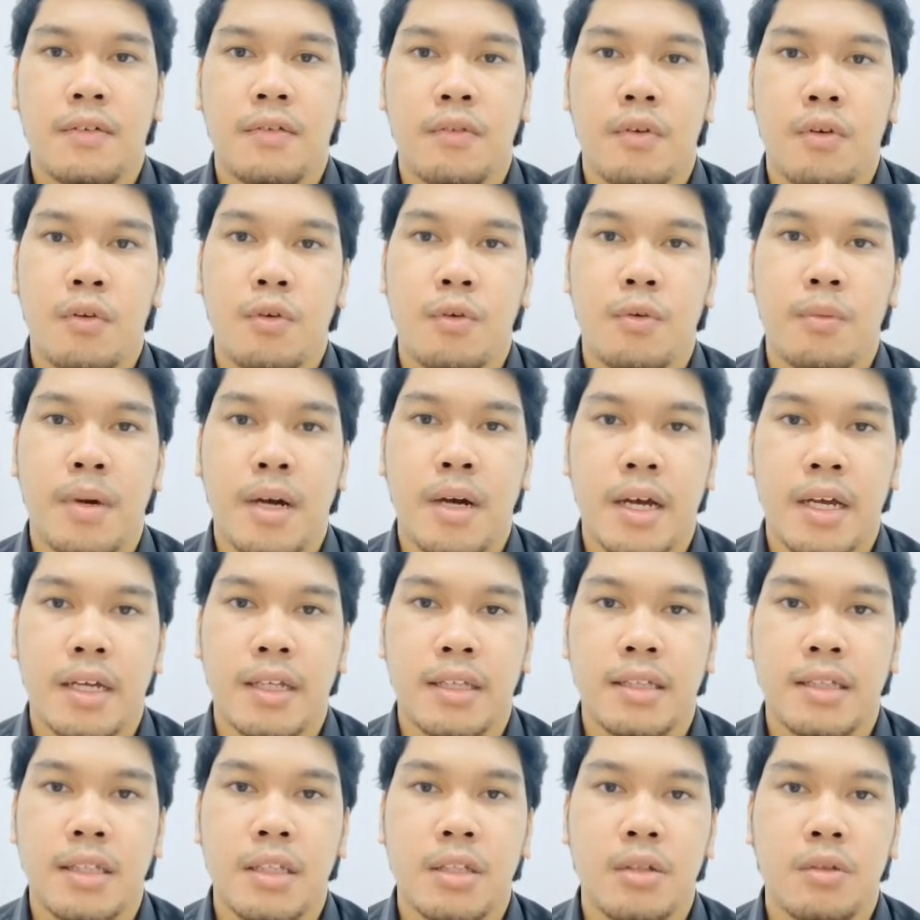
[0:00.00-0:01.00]
followed by
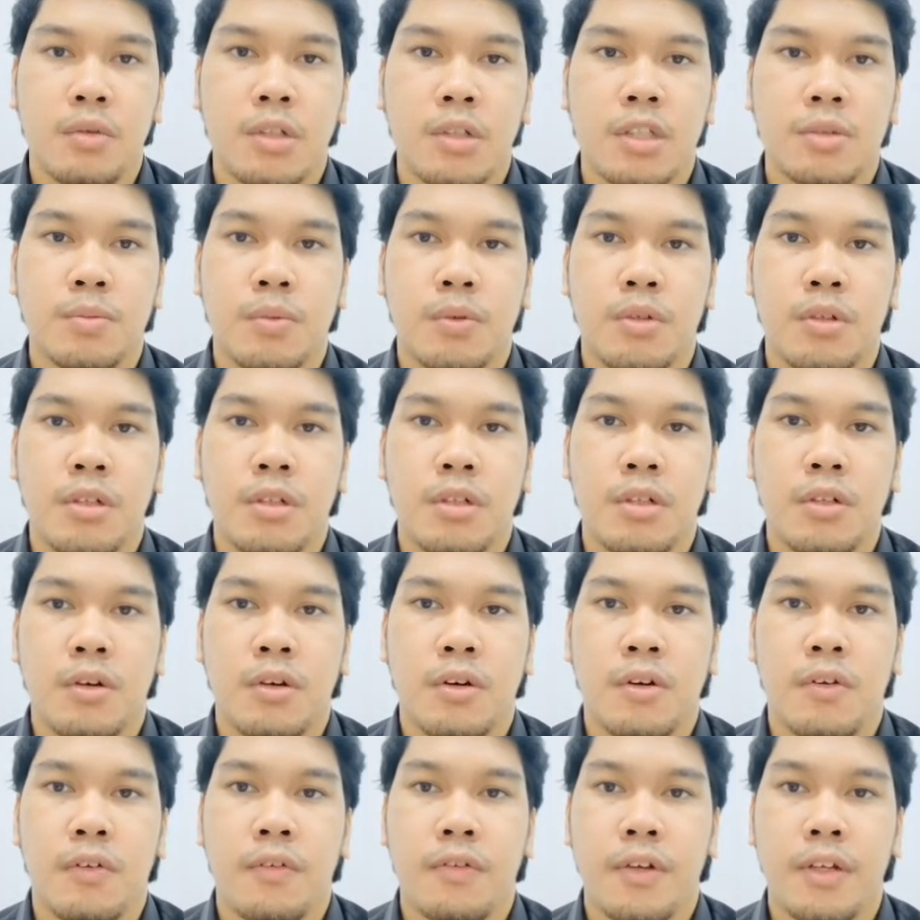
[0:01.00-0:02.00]
32 respondent
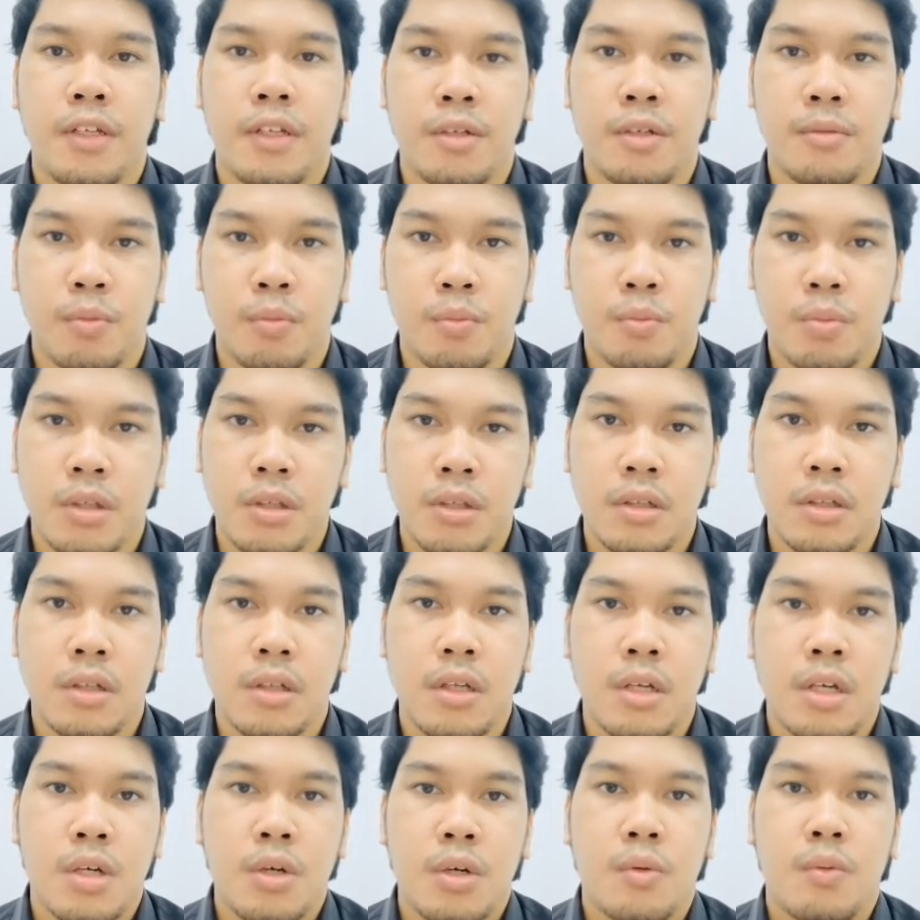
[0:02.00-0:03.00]
of Indian people,
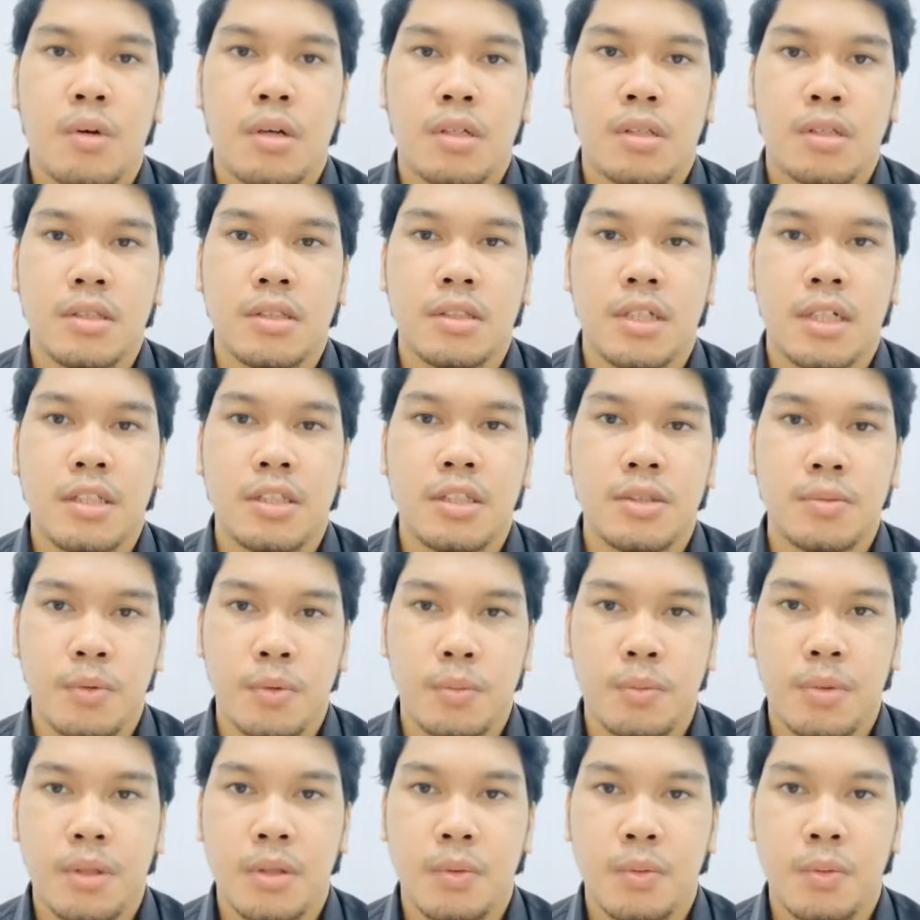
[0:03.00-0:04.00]
while the Chinese
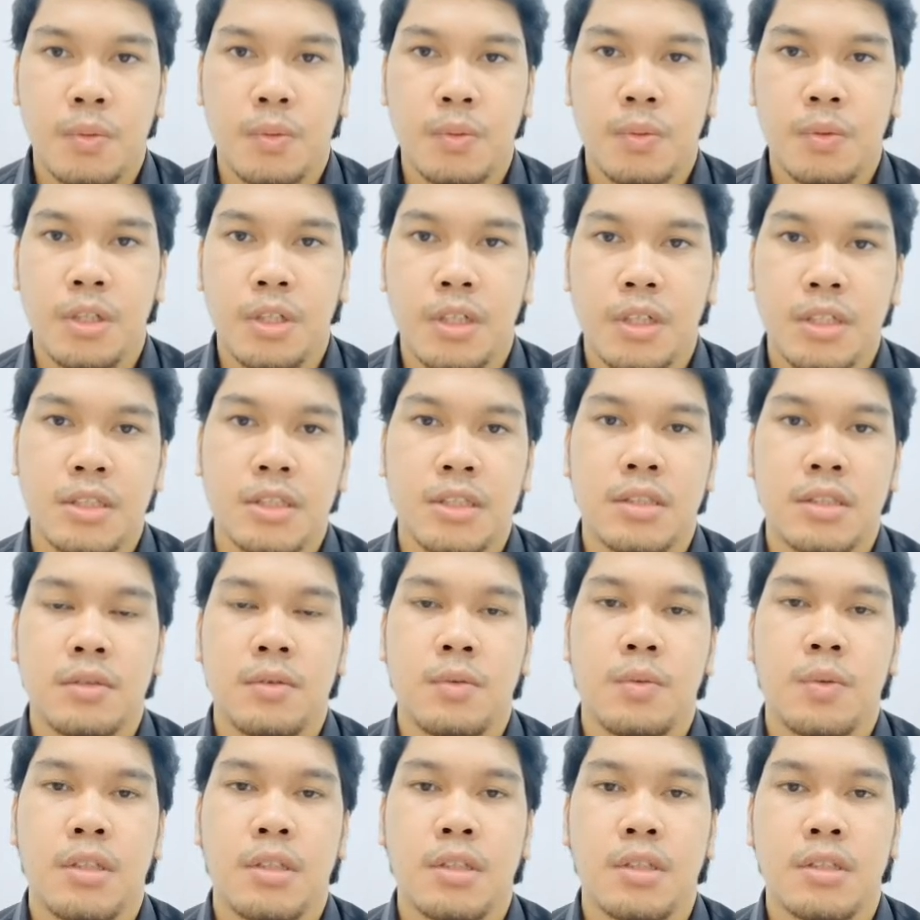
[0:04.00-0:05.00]
people is
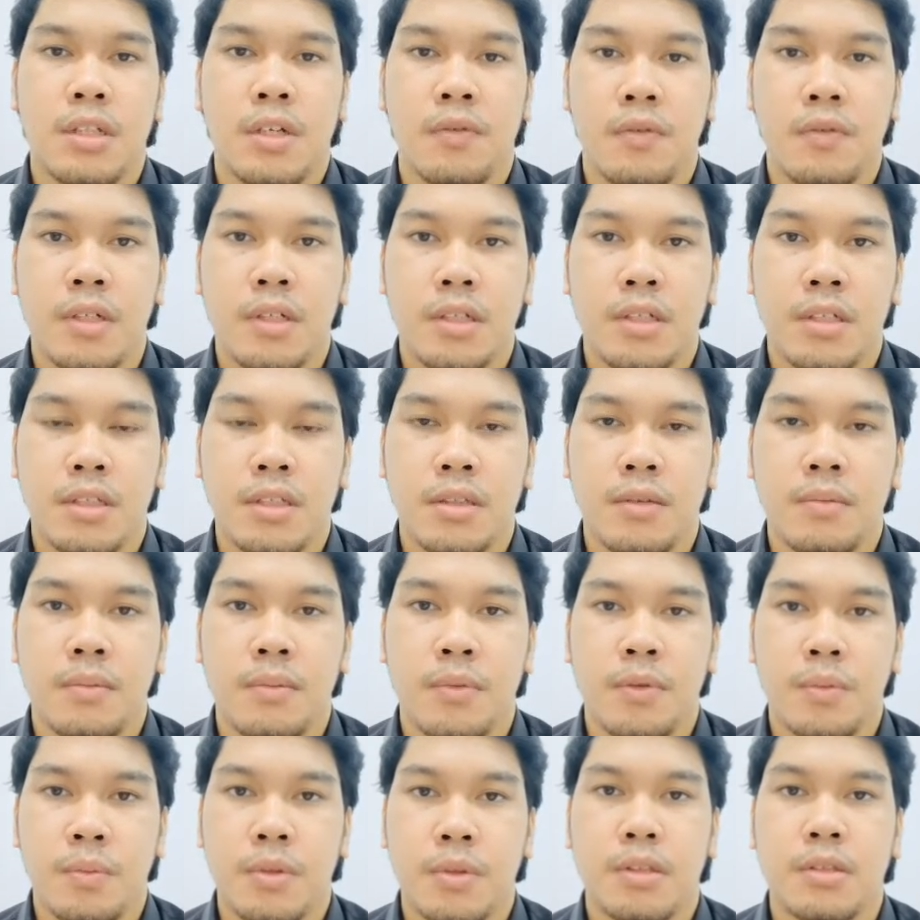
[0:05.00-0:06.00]
27
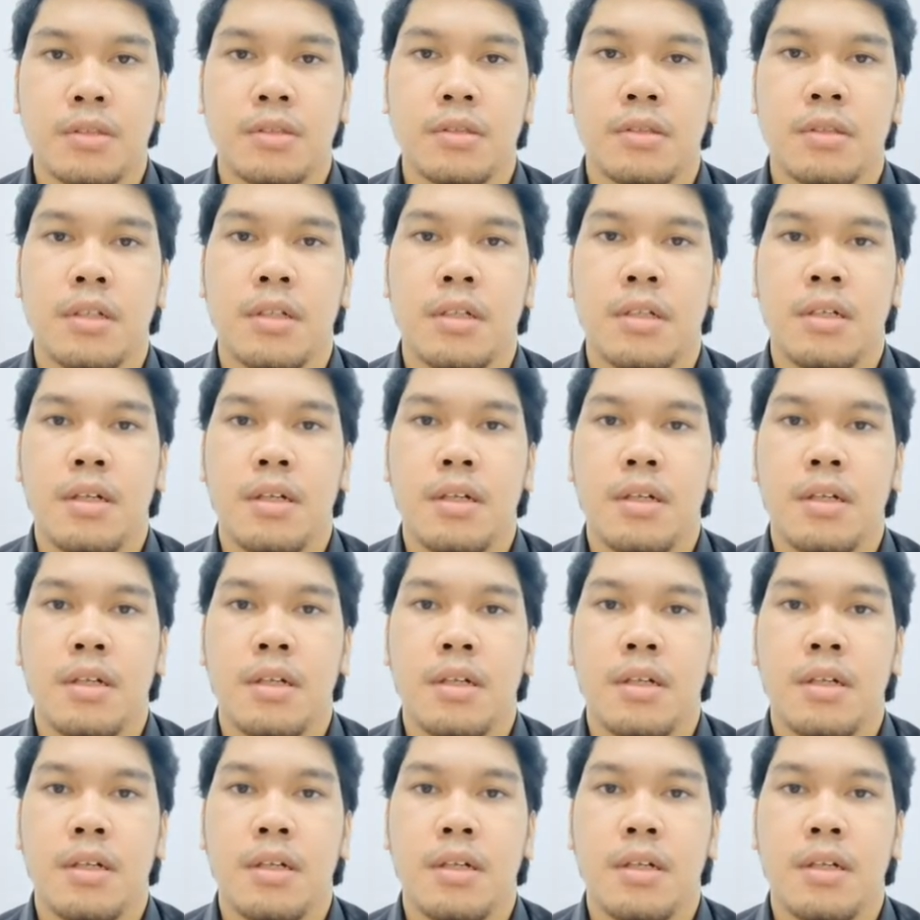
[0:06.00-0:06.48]
pupils.